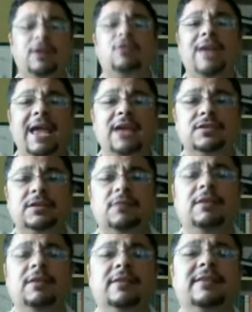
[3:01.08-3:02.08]

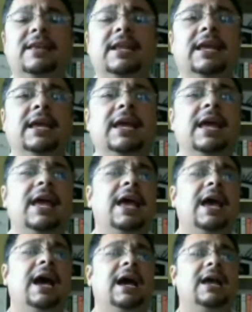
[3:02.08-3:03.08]
locations around the city.
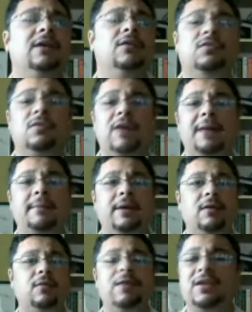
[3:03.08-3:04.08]
I also
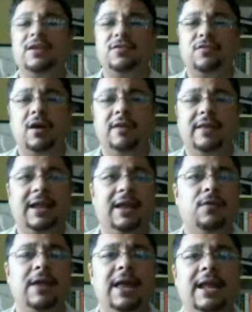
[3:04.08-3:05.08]
had my own restaurant
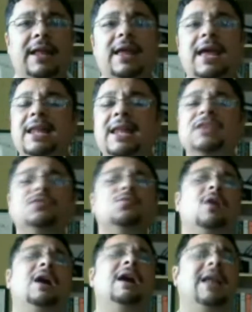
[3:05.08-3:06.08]
that I created, and
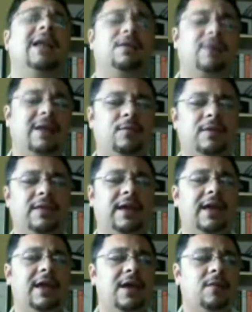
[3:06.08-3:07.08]
each one I created
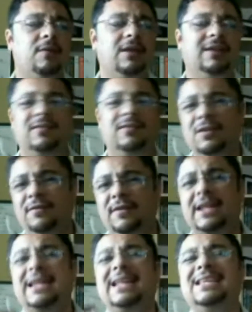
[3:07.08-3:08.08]
with a sort
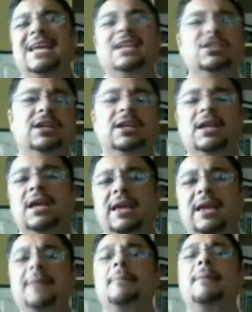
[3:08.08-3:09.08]
of an
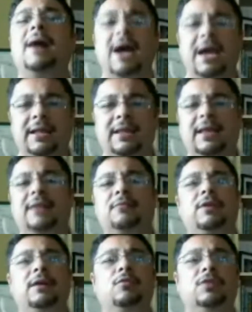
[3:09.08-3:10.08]
intention in mind
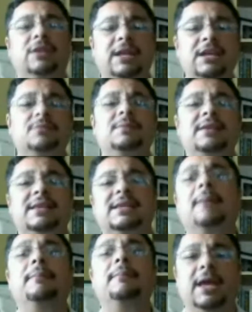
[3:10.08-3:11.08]
that it would teach me
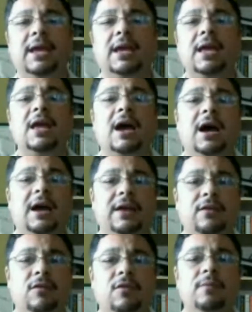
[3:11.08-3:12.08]
something
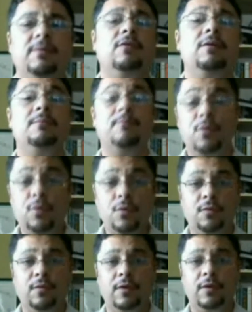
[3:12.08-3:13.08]
in order for me to
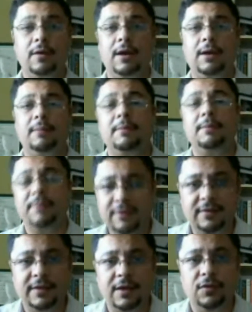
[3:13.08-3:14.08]
improve my
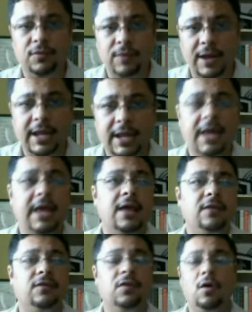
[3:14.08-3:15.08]
business skills, right?
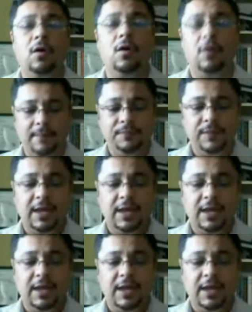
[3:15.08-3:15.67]
So